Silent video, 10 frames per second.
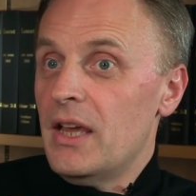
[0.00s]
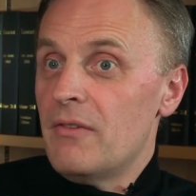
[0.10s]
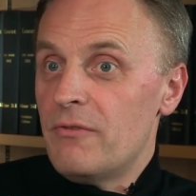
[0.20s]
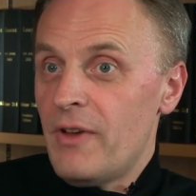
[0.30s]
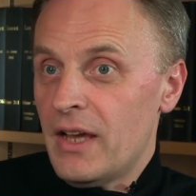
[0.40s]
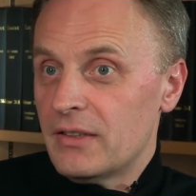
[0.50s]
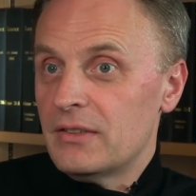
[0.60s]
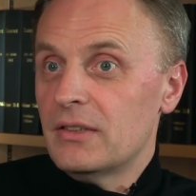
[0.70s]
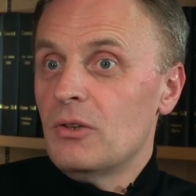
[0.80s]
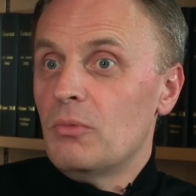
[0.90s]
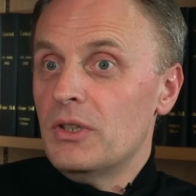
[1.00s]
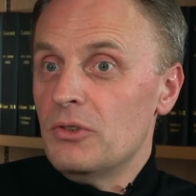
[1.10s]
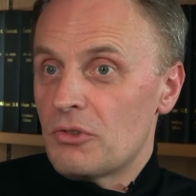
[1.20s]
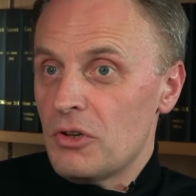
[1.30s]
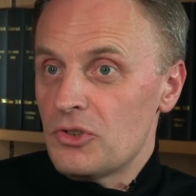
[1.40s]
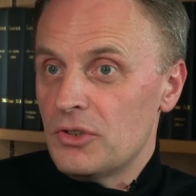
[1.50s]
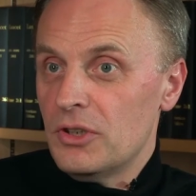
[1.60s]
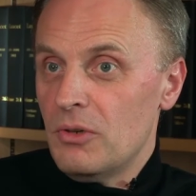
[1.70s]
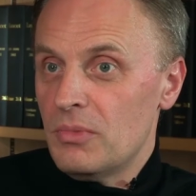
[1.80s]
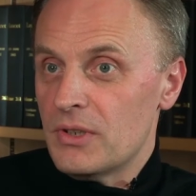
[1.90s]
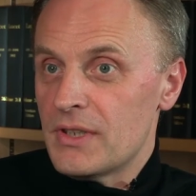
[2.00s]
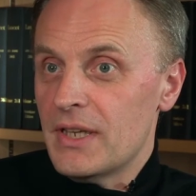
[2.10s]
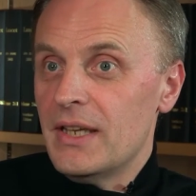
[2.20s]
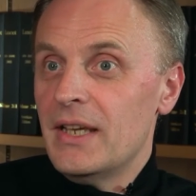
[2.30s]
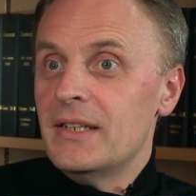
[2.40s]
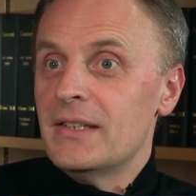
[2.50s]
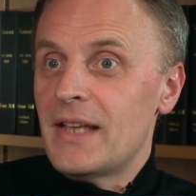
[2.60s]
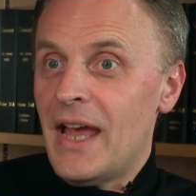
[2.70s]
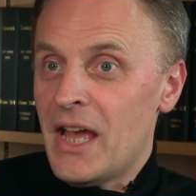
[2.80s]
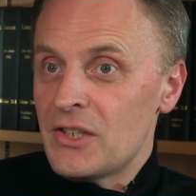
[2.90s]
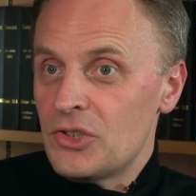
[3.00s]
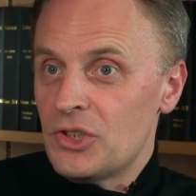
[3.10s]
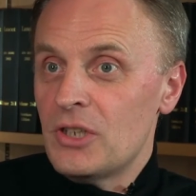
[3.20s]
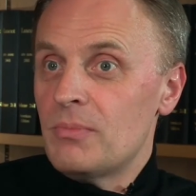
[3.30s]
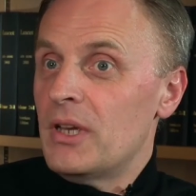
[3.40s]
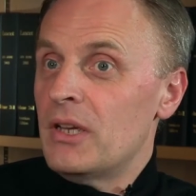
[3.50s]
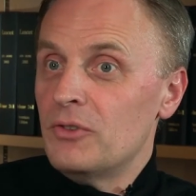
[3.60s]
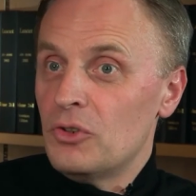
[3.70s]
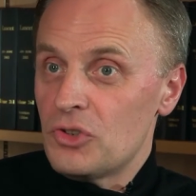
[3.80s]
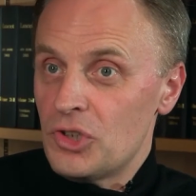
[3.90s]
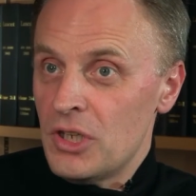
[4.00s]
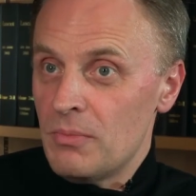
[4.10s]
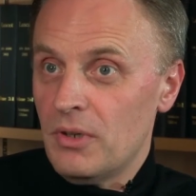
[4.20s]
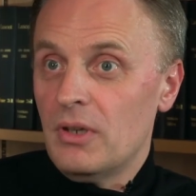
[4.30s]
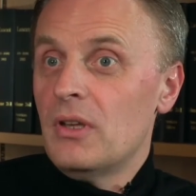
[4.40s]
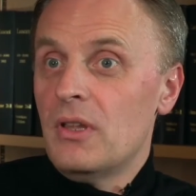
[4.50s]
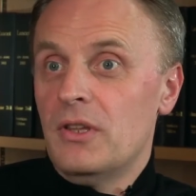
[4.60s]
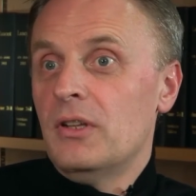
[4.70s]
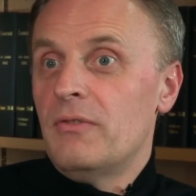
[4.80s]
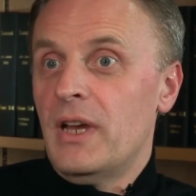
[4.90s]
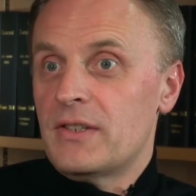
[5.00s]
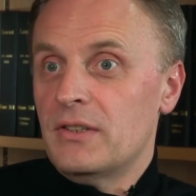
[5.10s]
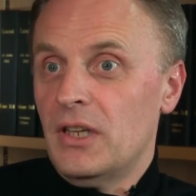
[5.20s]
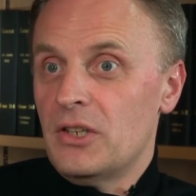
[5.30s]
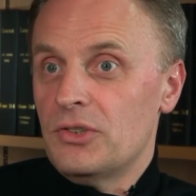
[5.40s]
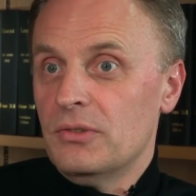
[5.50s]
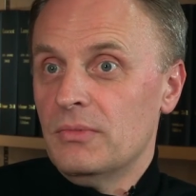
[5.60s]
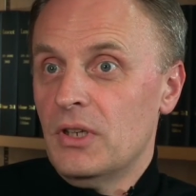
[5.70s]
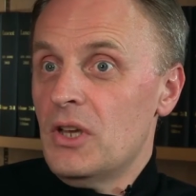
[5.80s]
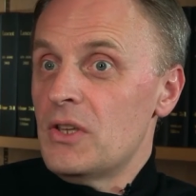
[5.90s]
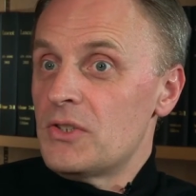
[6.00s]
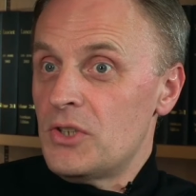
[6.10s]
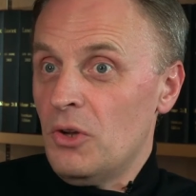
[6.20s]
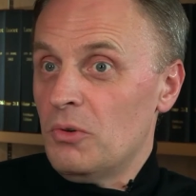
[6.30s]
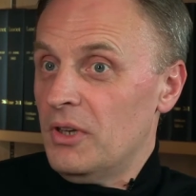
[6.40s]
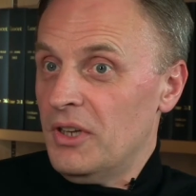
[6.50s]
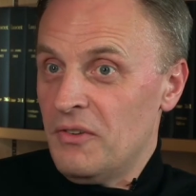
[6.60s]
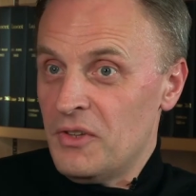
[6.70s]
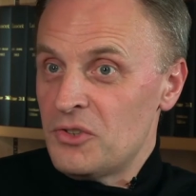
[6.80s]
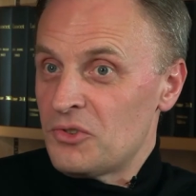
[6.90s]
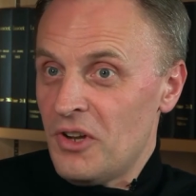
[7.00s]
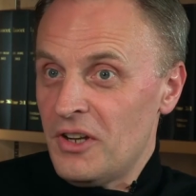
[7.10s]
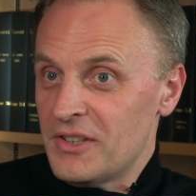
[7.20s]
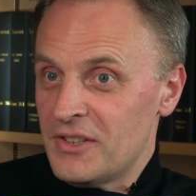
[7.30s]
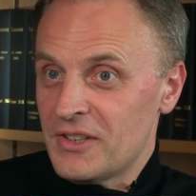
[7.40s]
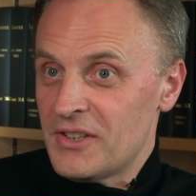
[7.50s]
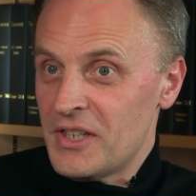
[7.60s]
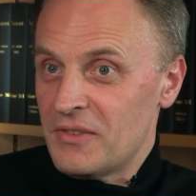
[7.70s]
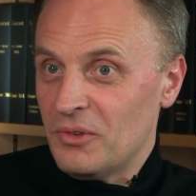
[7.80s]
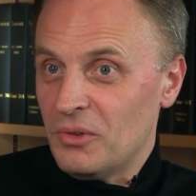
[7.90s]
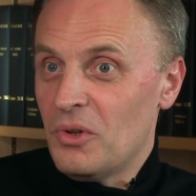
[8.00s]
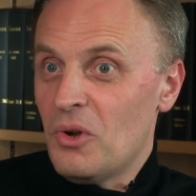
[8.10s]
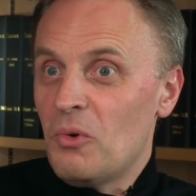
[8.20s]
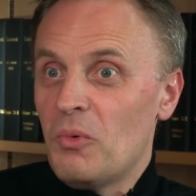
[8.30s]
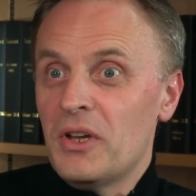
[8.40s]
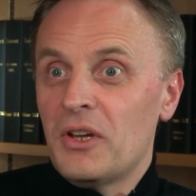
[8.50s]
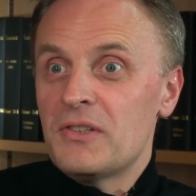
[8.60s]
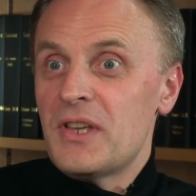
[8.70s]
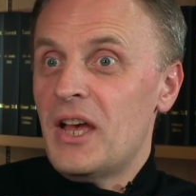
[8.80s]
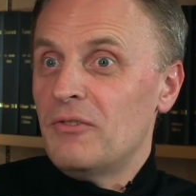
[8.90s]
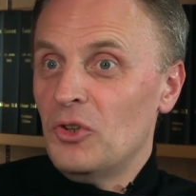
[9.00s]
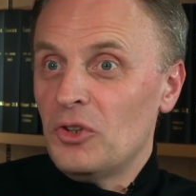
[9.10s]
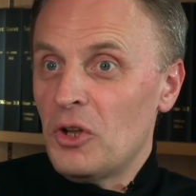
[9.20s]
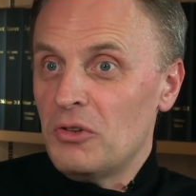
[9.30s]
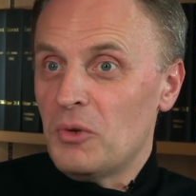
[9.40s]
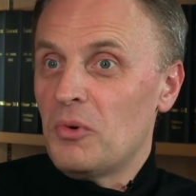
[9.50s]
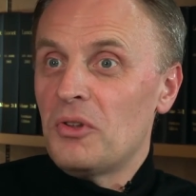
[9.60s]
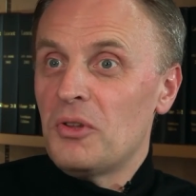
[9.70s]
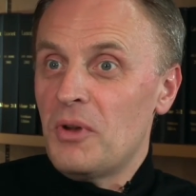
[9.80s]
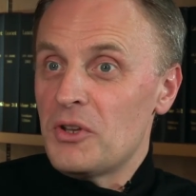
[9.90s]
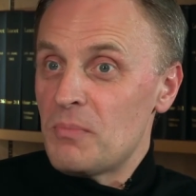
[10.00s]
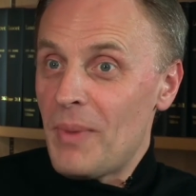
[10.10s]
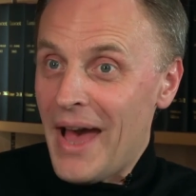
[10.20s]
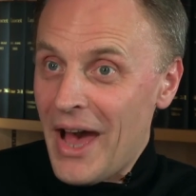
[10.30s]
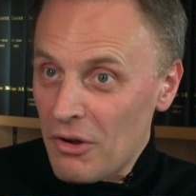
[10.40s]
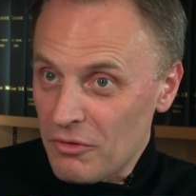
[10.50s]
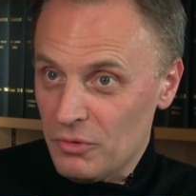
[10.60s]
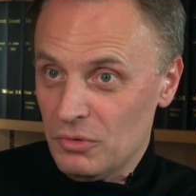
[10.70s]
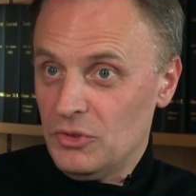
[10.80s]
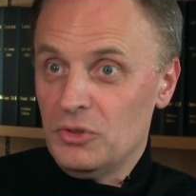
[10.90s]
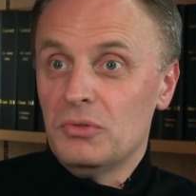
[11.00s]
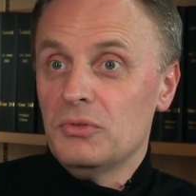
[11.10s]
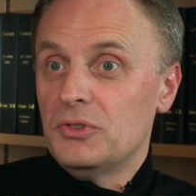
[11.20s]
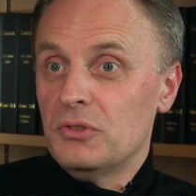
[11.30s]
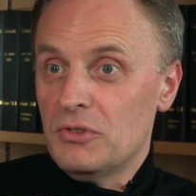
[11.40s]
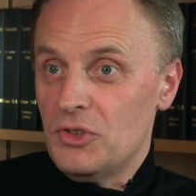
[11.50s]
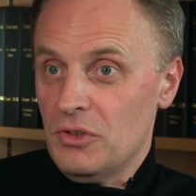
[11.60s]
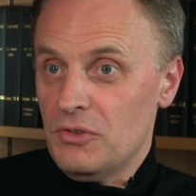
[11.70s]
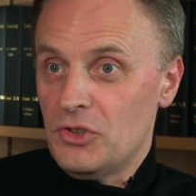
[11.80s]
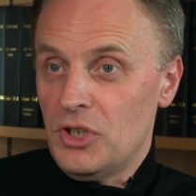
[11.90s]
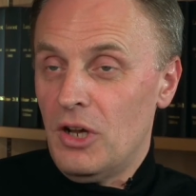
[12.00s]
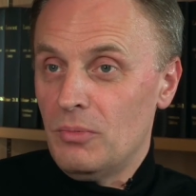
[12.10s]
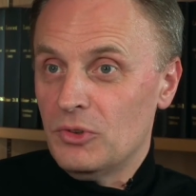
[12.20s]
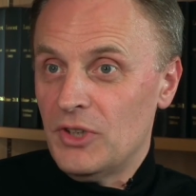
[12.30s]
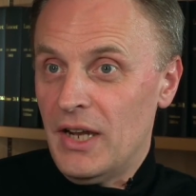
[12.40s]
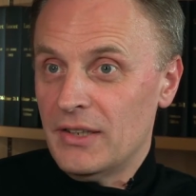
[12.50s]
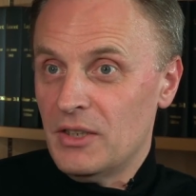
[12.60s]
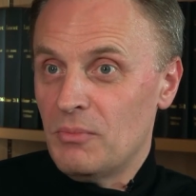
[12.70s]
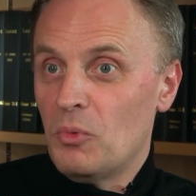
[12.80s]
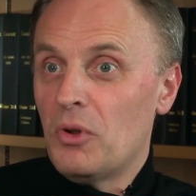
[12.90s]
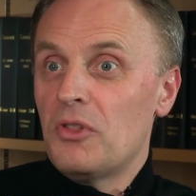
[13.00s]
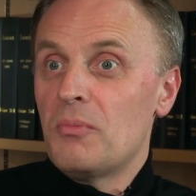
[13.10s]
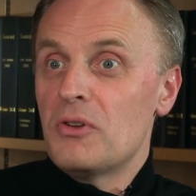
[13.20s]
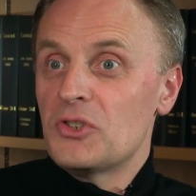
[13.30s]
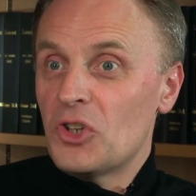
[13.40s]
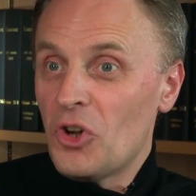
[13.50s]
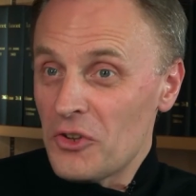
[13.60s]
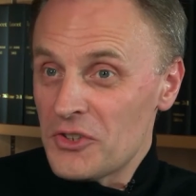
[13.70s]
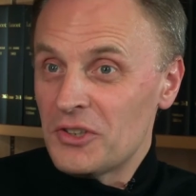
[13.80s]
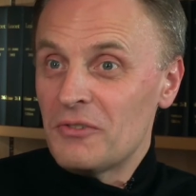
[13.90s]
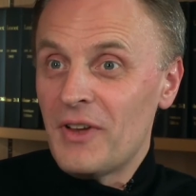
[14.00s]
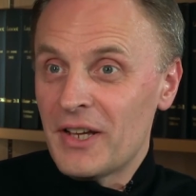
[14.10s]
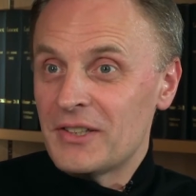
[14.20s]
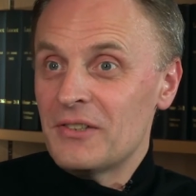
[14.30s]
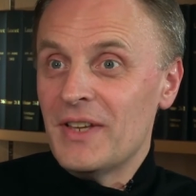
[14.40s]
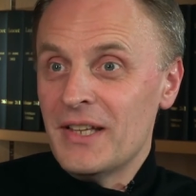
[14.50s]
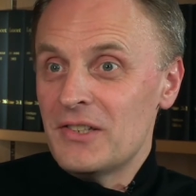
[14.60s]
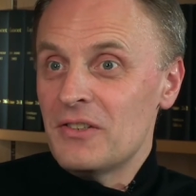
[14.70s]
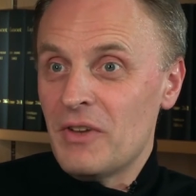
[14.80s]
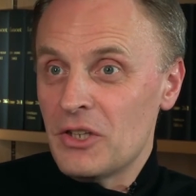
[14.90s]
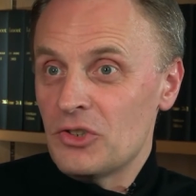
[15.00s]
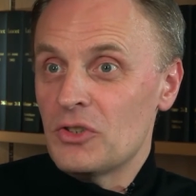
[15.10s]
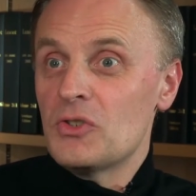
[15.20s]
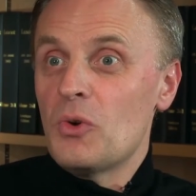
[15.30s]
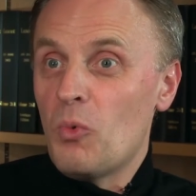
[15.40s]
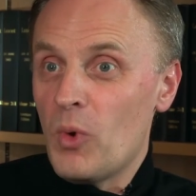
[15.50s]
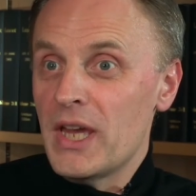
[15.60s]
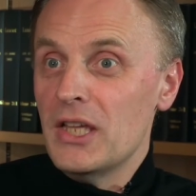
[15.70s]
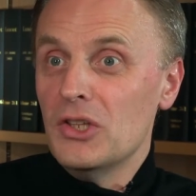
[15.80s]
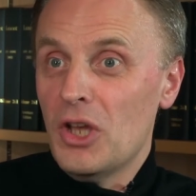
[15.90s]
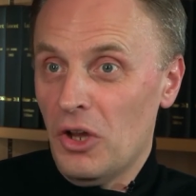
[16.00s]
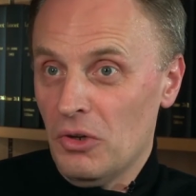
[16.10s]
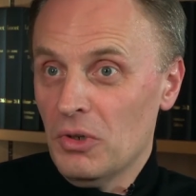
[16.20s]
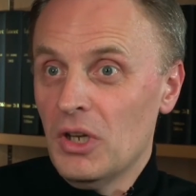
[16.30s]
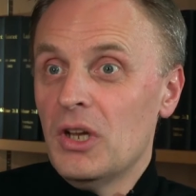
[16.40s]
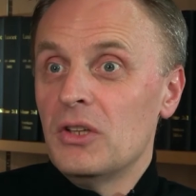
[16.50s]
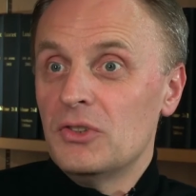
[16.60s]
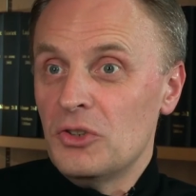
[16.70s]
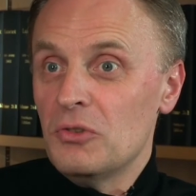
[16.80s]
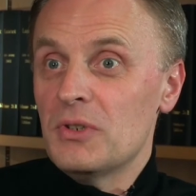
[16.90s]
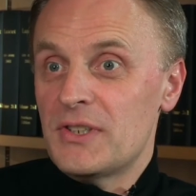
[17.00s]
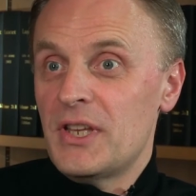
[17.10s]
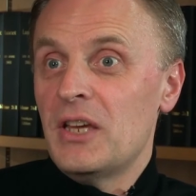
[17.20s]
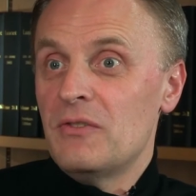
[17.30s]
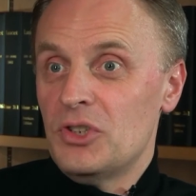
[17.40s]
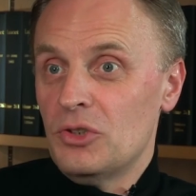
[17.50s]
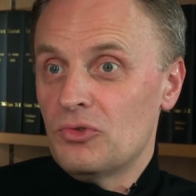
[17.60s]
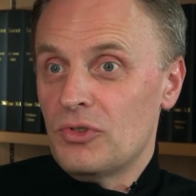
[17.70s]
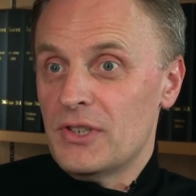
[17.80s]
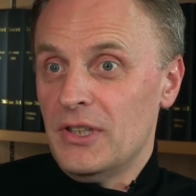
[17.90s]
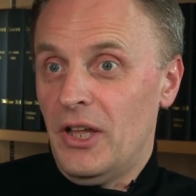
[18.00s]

In fact, when you crunch the numbers, it is as cheap, if not cheaper, than a vaccination. So if this trial is successful, we are going to have not only one of the most powerful tools to reduce child mortality, but one of the most cost-effective interventions we know to save children's